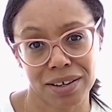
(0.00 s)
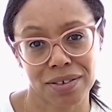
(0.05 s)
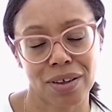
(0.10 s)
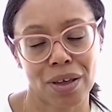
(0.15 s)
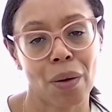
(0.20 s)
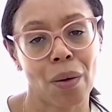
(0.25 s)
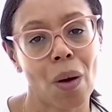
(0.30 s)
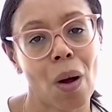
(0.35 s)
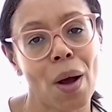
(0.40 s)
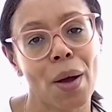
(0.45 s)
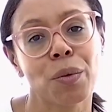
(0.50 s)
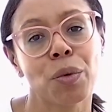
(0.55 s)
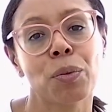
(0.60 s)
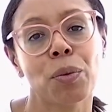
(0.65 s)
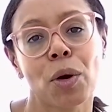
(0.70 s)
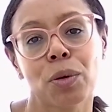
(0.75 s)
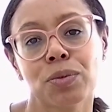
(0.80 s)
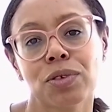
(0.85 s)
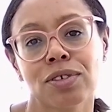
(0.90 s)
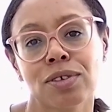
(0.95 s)
so I will
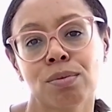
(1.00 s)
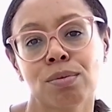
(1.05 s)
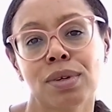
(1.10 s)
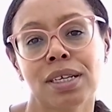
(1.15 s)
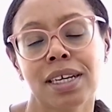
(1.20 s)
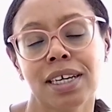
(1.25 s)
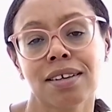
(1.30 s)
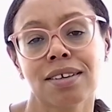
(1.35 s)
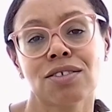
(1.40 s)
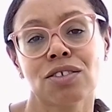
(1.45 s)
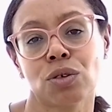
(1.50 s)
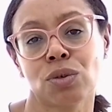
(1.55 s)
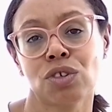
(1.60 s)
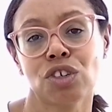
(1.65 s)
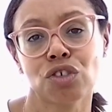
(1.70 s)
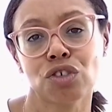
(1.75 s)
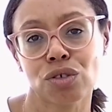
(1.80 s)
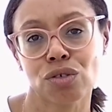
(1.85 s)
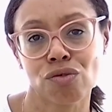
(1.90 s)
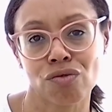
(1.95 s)
pop some links to
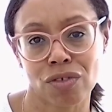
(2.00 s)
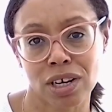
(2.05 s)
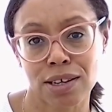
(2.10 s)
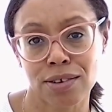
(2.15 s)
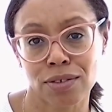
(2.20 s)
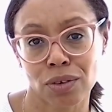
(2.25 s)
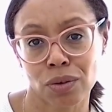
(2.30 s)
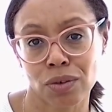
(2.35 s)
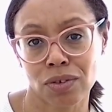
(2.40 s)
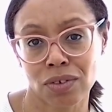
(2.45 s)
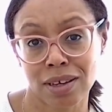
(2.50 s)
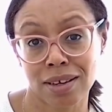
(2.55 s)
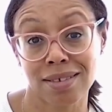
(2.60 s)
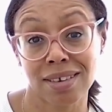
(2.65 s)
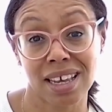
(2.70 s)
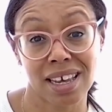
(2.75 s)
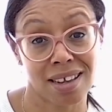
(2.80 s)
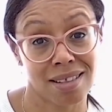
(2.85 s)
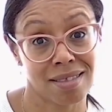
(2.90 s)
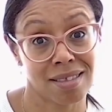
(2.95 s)
additional resources
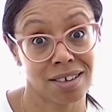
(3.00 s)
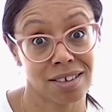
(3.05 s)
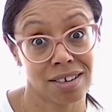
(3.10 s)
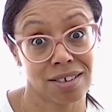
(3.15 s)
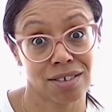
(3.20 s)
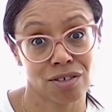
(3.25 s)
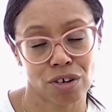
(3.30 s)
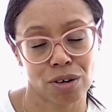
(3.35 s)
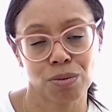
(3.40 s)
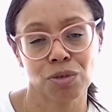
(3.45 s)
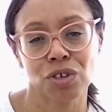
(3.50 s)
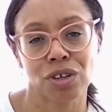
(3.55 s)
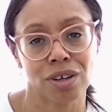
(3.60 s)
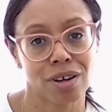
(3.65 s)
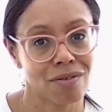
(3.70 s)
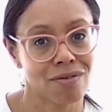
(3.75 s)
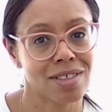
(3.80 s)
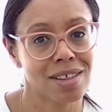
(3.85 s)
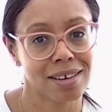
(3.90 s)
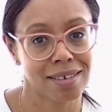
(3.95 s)
in the description
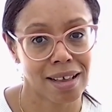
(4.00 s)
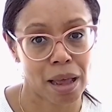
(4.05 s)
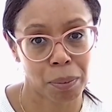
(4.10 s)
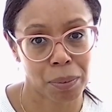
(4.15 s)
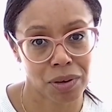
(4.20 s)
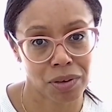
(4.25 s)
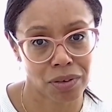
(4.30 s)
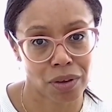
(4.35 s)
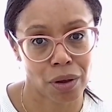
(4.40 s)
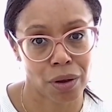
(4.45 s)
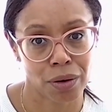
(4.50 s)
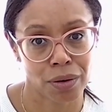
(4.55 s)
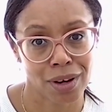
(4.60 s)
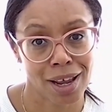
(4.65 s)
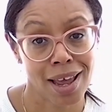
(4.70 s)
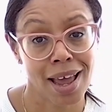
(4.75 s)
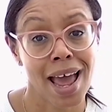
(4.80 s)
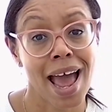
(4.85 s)
of this episode.